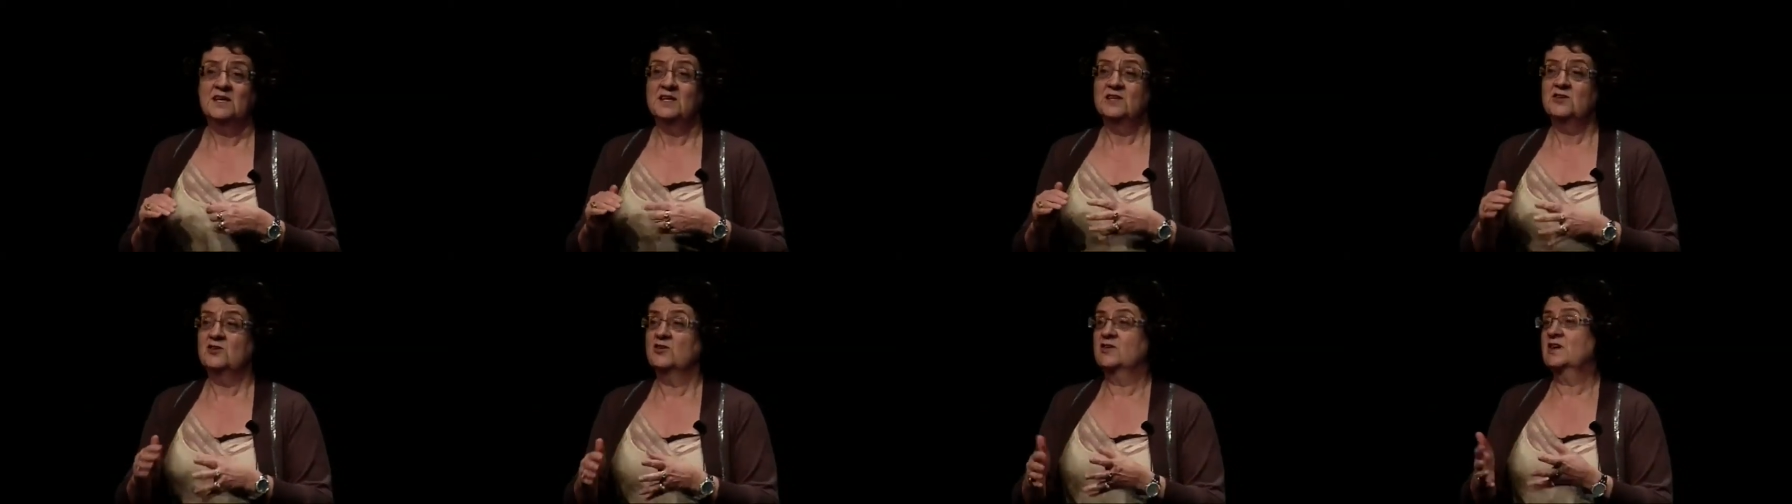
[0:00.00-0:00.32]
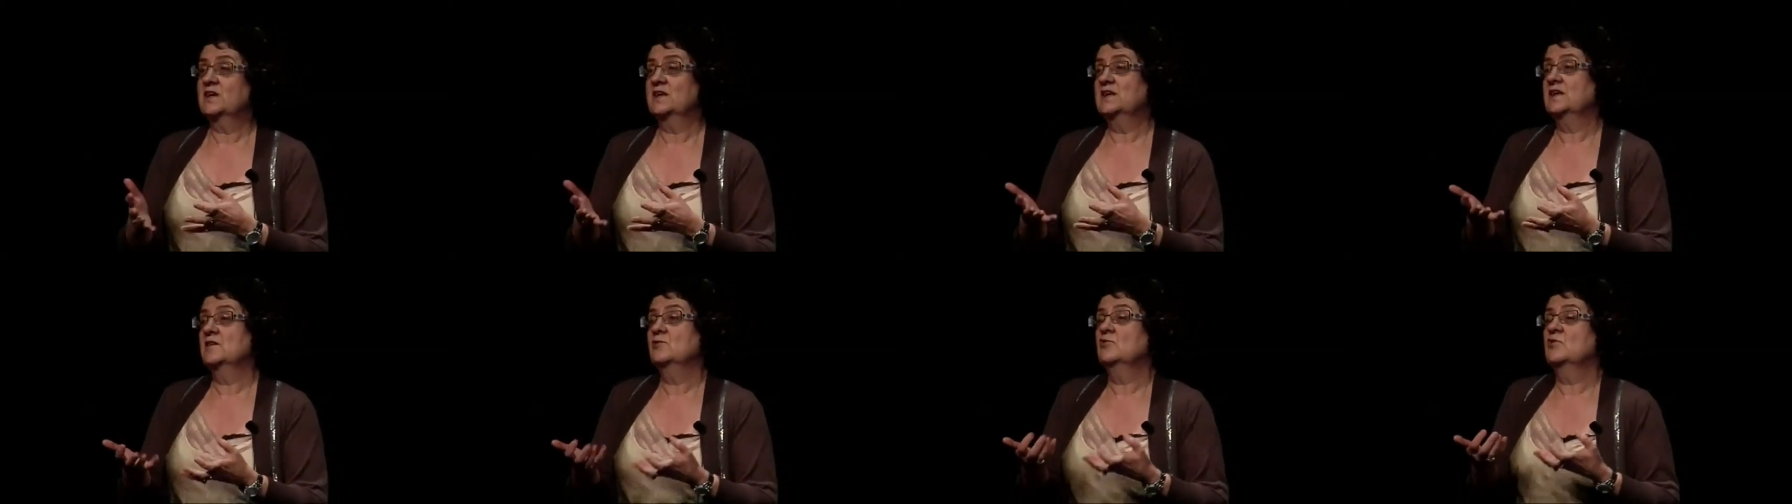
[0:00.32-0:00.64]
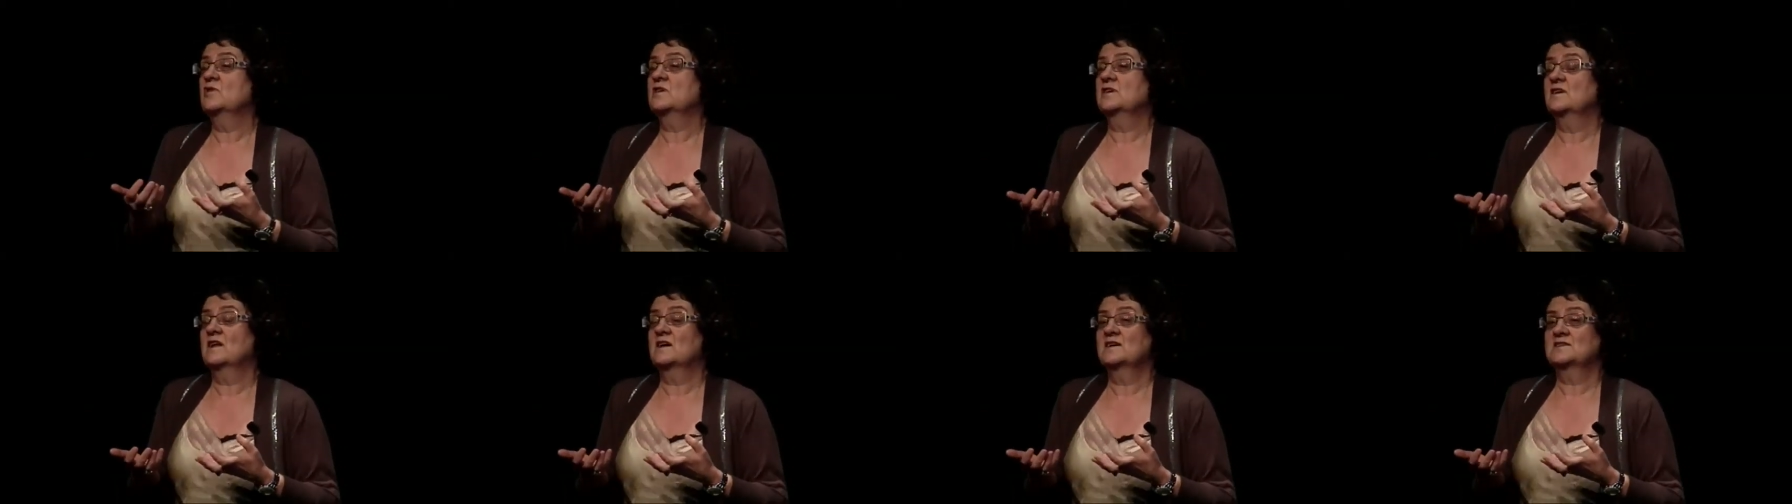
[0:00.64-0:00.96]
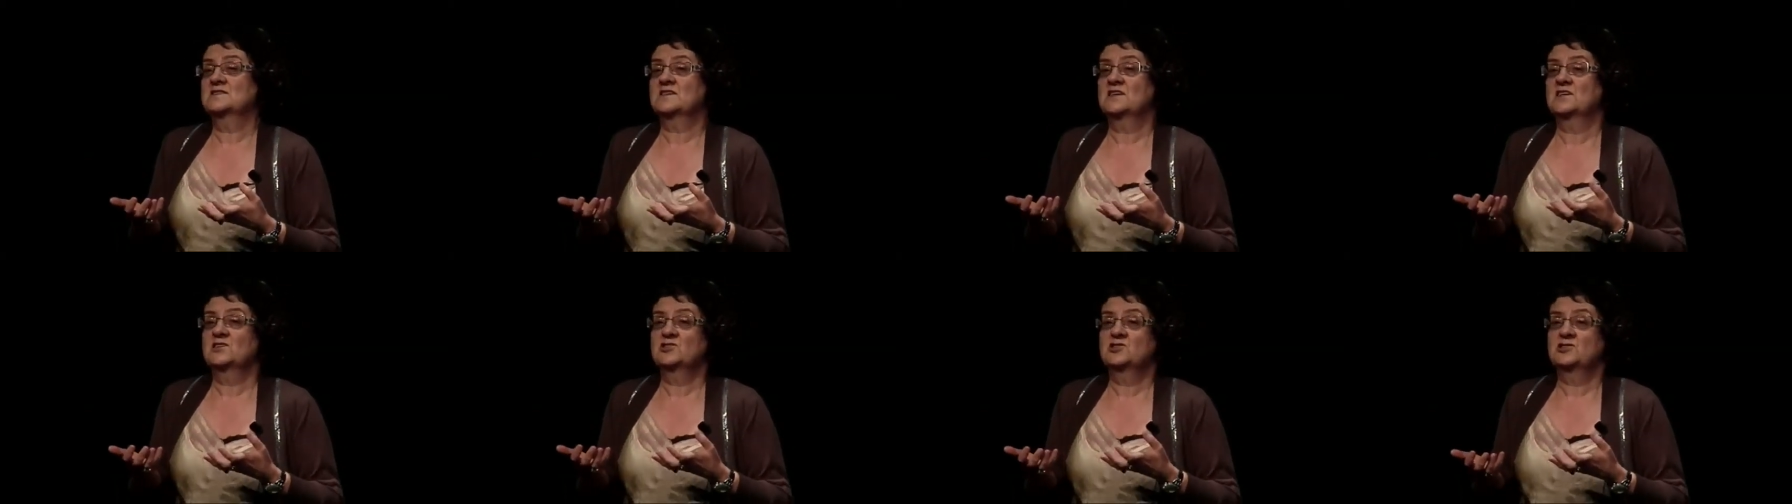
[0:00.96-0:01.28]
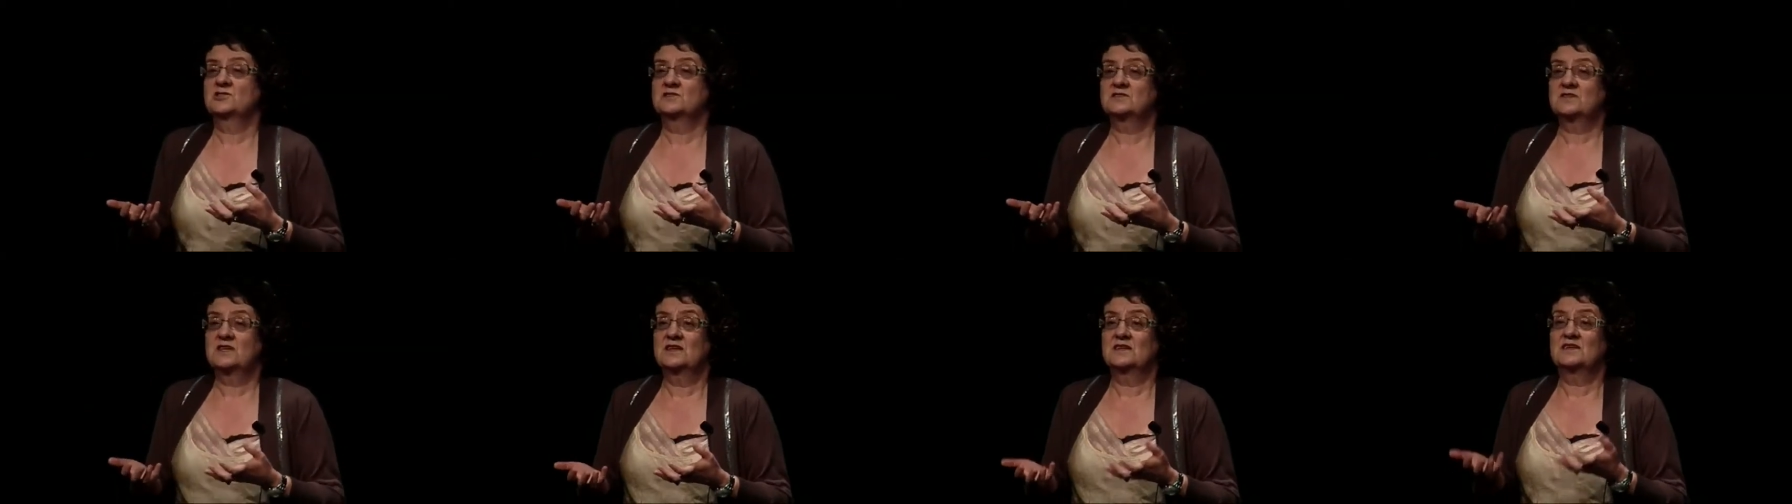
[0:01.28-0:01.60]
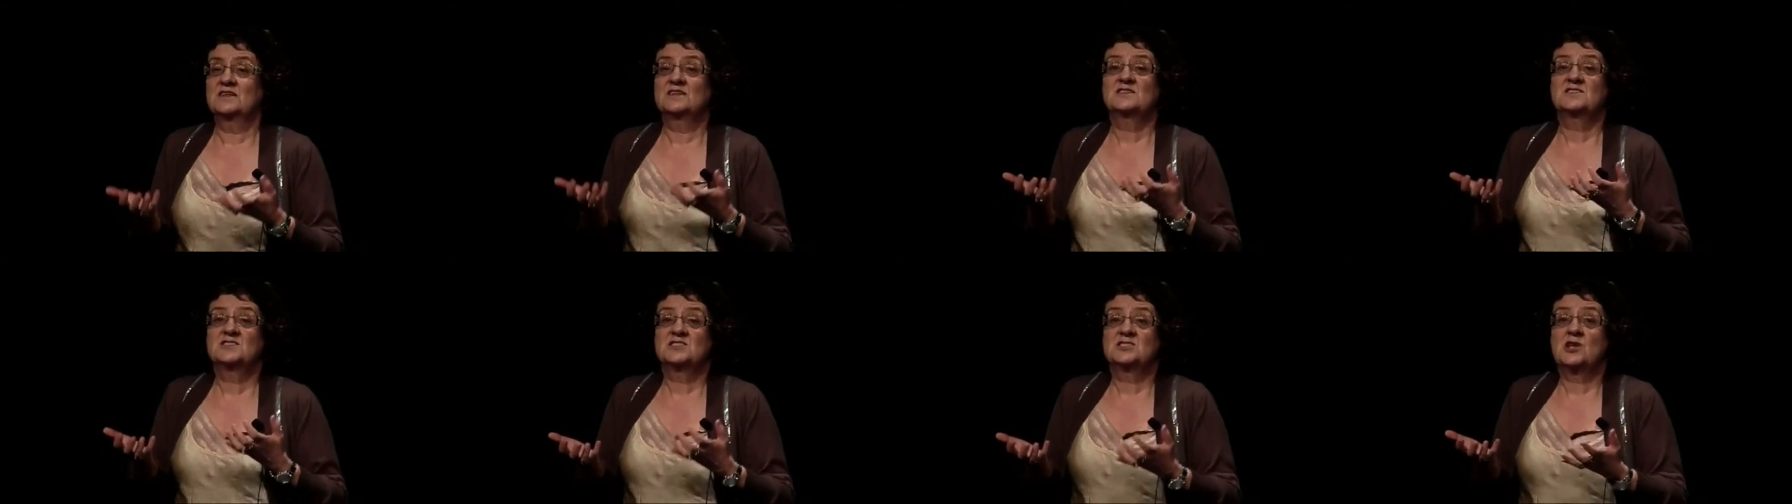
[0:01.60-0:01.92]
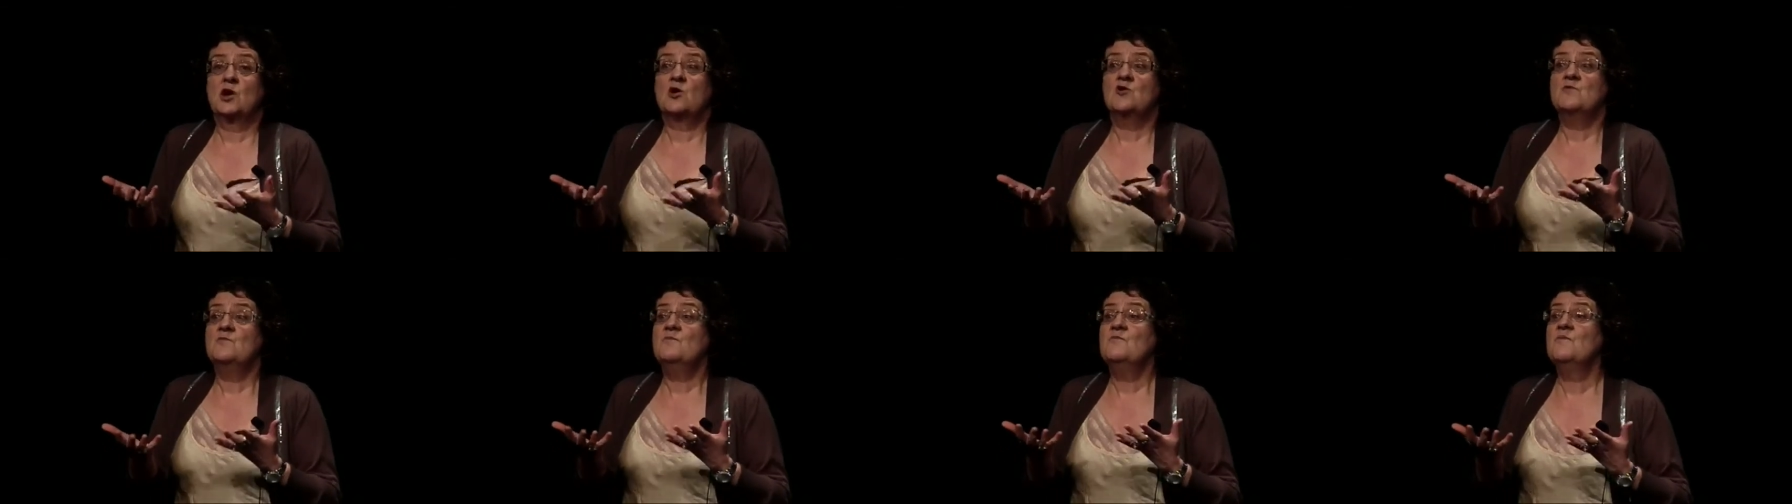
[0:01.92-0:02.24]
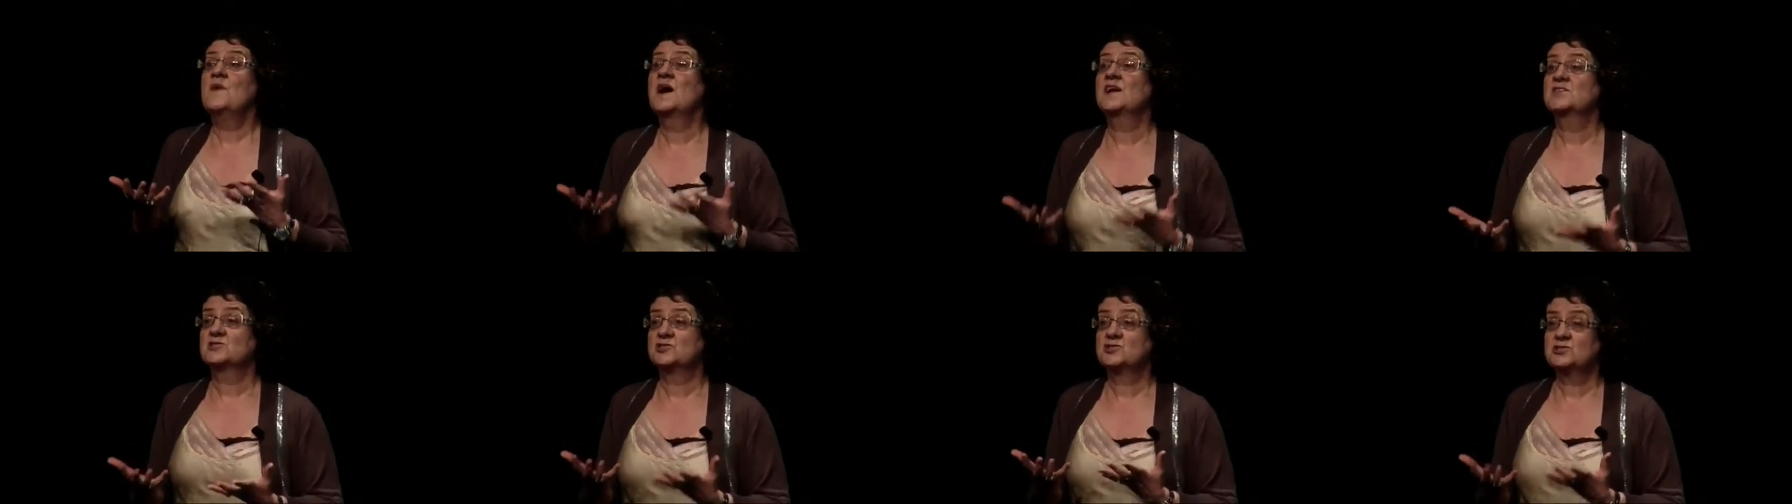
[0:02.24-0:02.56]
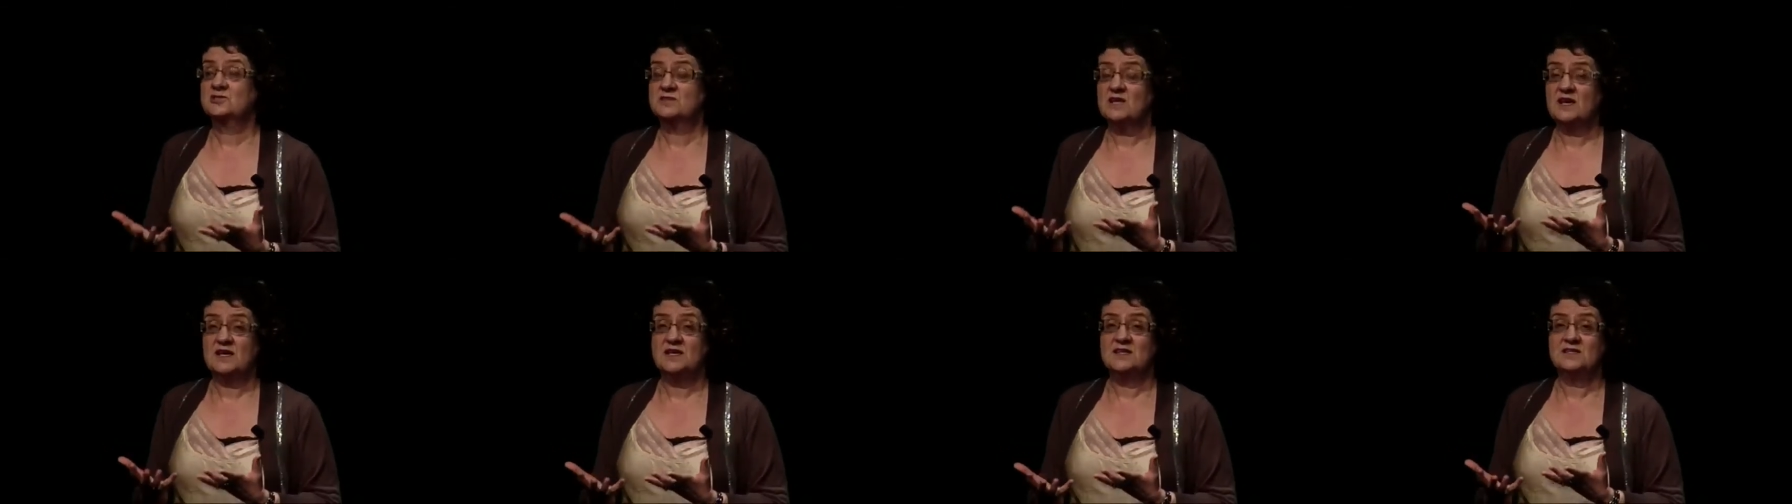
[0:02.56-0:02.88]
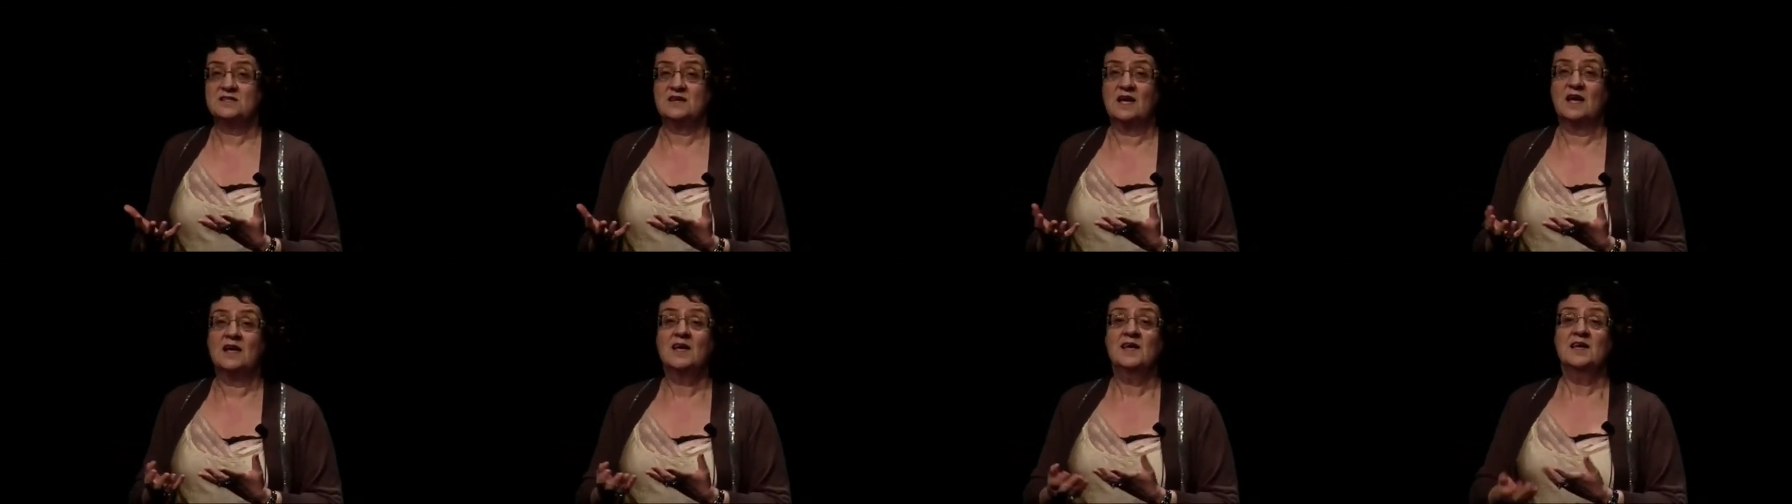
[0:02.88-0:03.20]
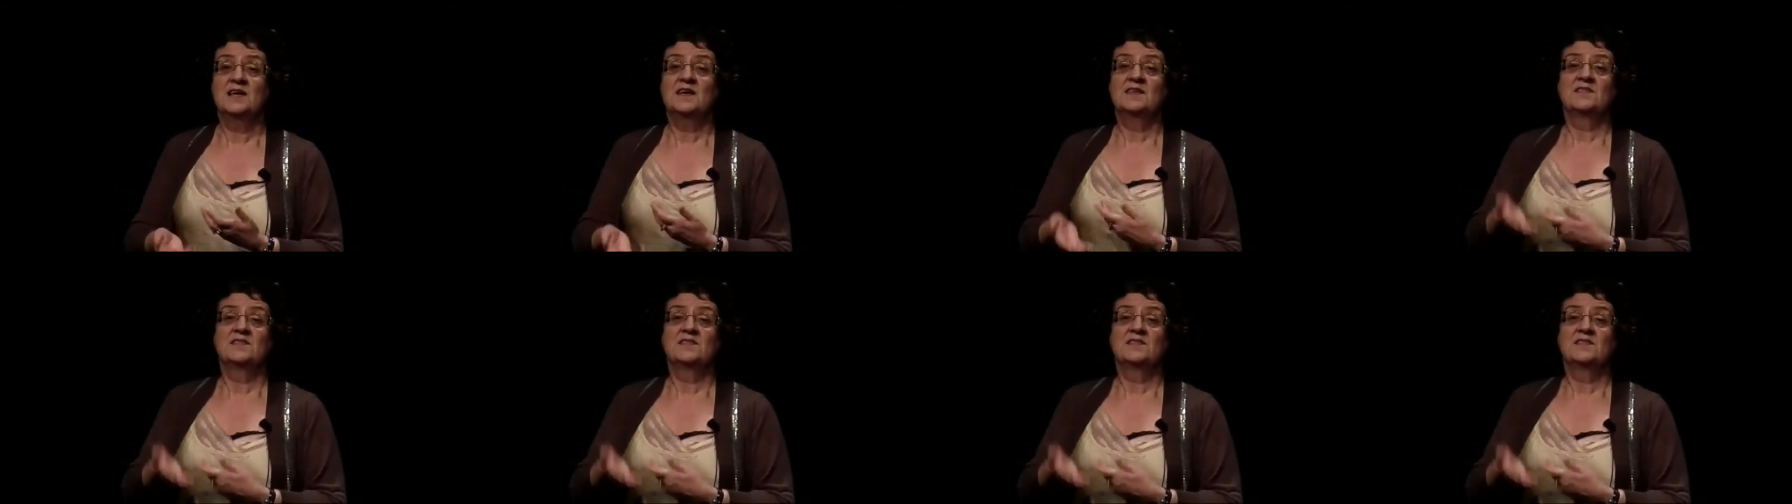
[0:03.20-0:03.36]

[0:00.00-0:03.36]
You're getting organisations getting so much data